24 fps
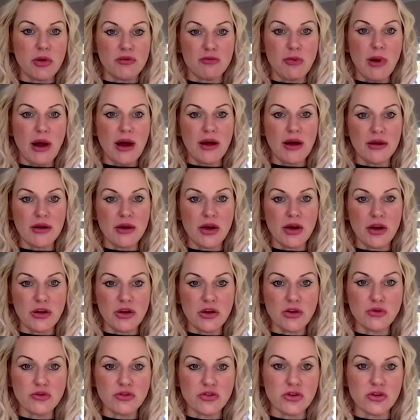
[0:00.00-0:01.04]
my
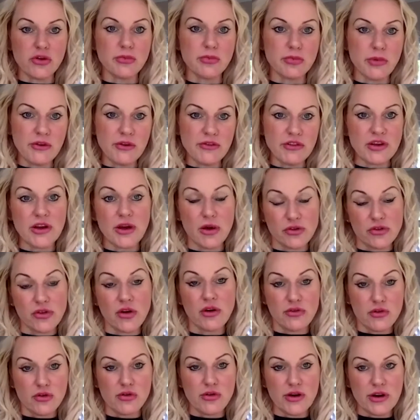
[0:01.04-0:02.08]
YouTube videos that
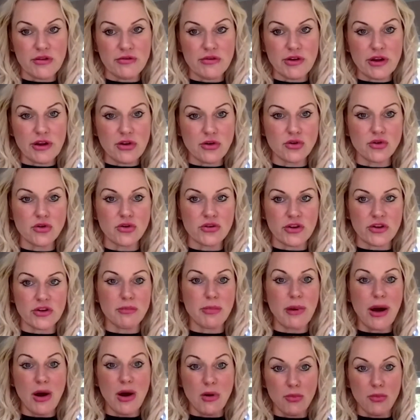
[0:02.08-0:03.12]
I've already recorded
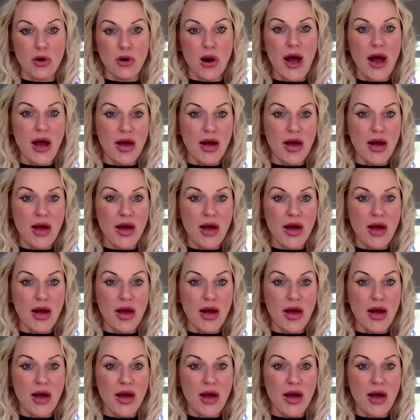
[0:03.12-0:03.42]
about breath.